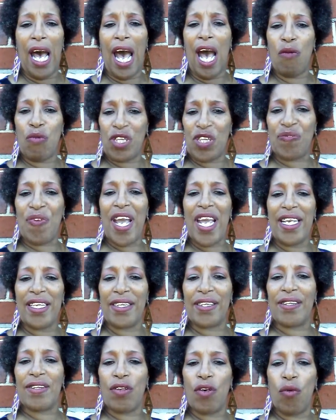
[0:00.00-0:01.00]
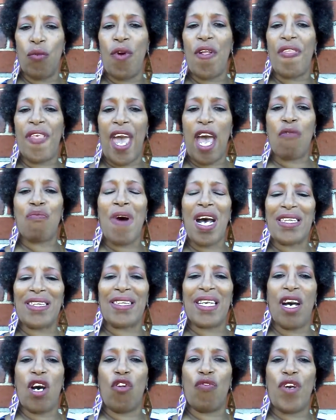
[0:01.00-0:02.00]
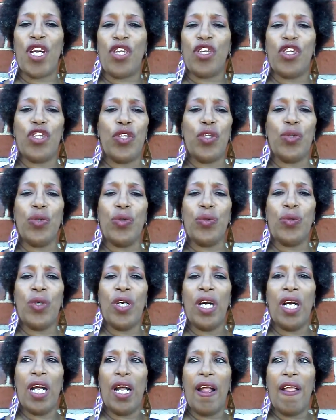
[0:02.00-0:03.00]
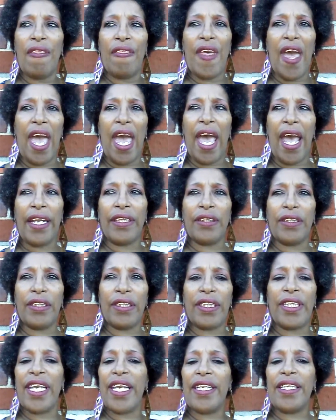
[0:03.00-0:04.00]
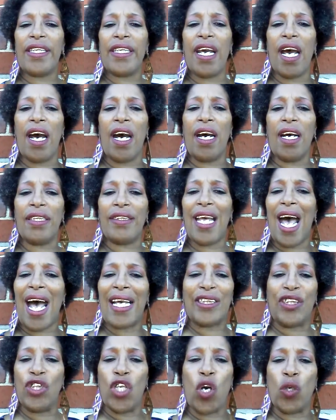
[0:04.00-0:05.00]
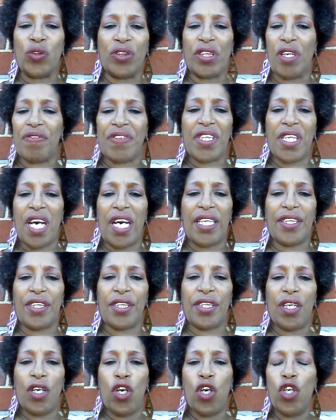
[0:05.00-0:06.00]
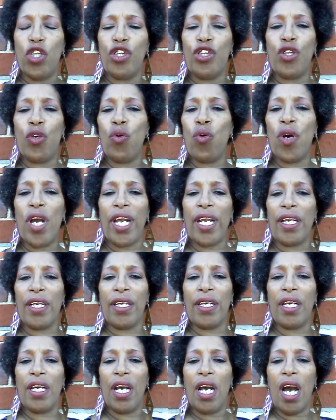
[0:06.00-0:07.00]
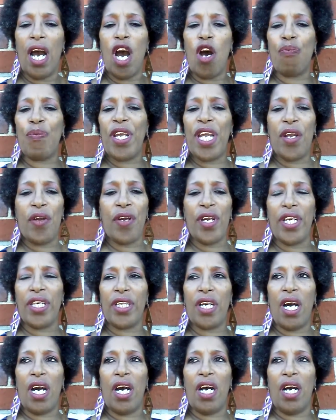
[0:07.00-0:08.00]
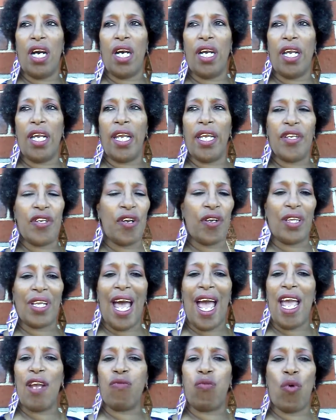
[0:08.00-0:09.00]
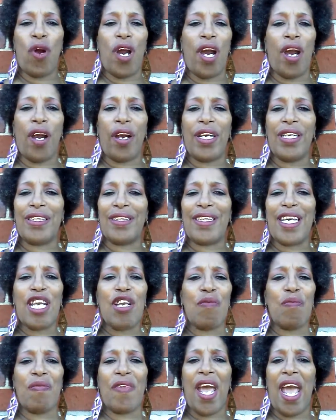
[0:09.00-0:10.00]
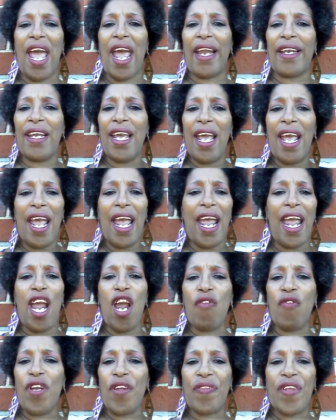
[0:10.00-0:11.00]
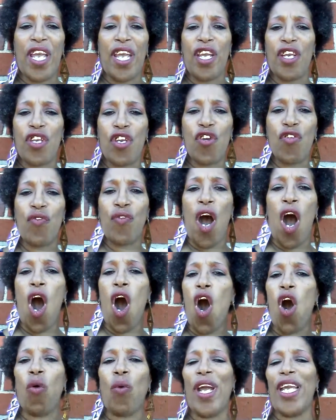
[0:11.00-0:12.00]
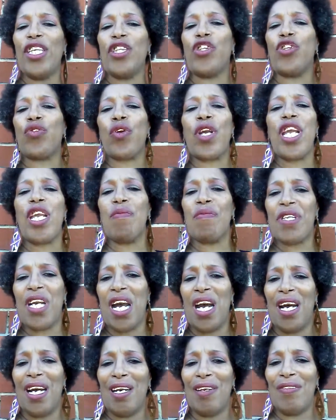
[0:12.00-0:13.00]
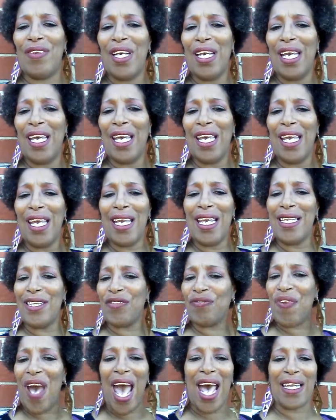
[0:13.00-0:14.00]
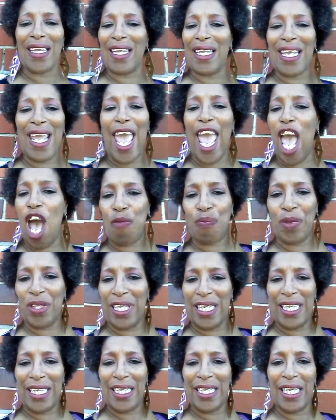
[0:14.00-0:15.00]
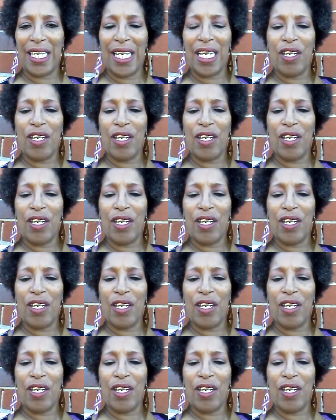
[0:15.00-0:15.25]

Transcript: I was faced with that myself and knew that getting diagnosed of such during a period in your life where it seemed that everything you've always dreamed of is finally happening.